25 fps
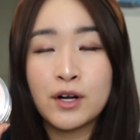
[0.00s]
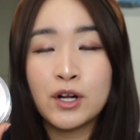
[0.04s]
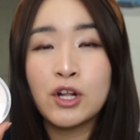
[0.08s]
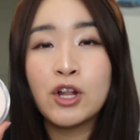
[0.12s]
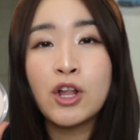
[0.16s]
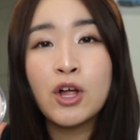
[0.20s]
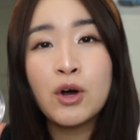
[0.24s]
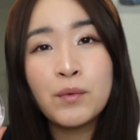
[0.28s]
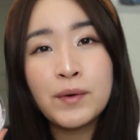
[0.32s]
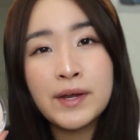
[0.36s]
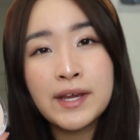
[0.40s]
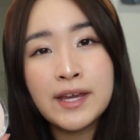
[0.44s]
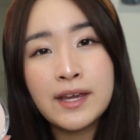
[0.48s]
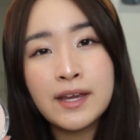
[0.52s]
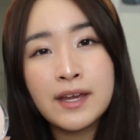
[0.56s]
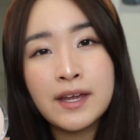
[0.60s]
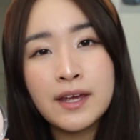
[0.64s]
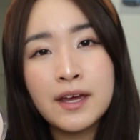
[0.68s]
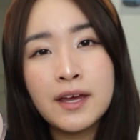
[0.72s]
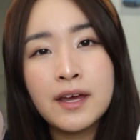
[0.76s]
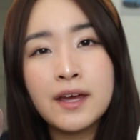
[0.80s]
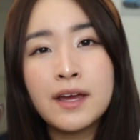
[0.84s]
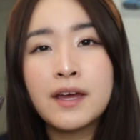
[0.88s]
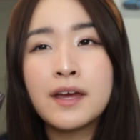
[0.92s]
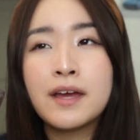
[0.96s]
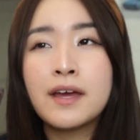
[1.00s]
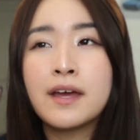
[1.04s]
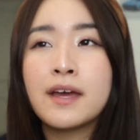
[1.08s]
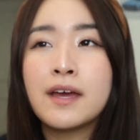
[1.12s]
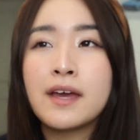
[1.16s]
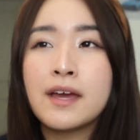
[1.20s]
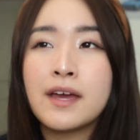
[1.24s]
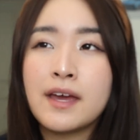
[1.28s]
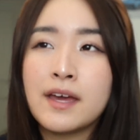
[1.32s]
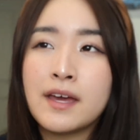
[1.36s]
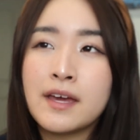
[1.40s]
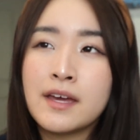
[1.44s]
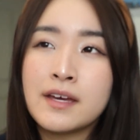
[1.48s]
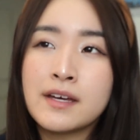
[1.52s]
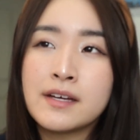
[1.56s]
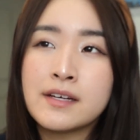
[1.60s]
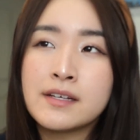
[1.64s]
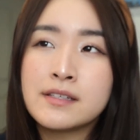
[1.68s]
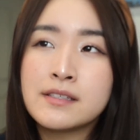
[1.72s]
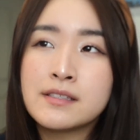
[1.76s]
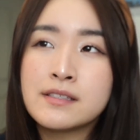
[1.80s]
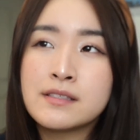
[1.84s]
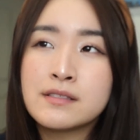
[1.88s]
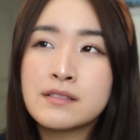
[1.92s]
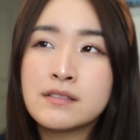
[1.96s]
glowy
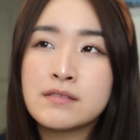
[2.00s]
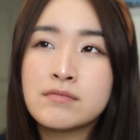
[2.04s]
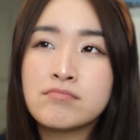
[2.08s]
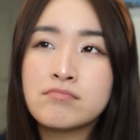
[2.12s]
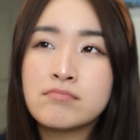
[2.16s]
and